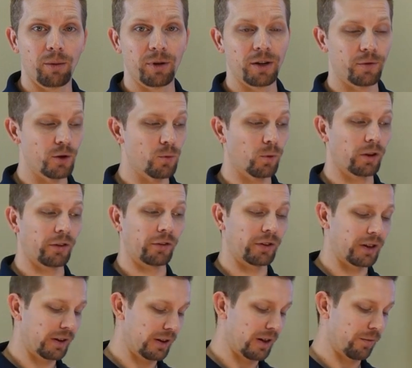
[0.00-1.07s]
if you want to
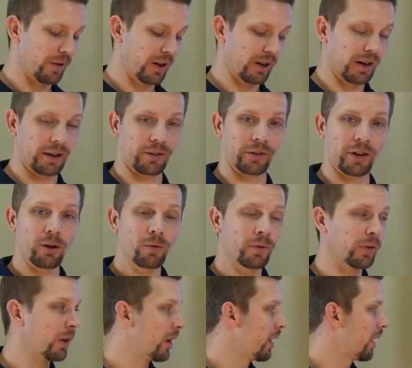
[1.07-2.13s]
see the event
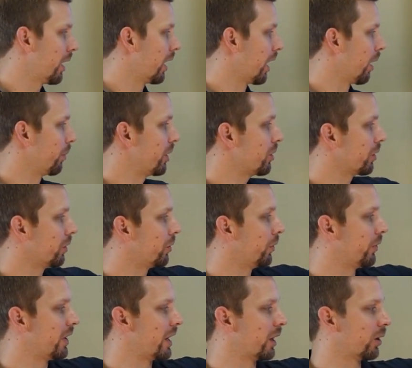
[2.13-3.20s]
itself, and you can
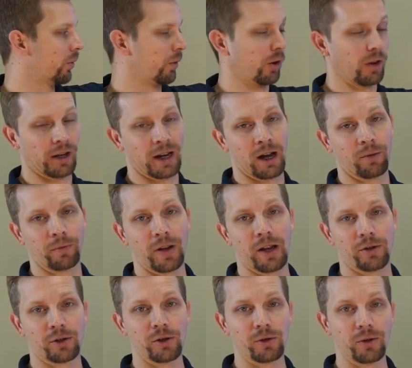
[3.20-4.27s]
choose the interval on how
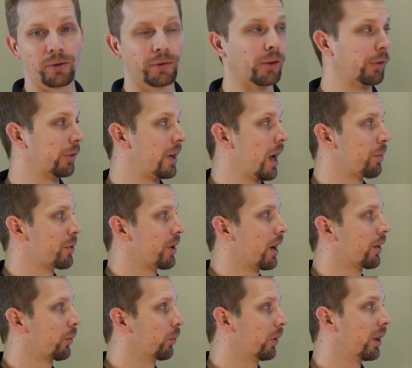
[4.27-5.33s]
fast you choose those snapshots. We're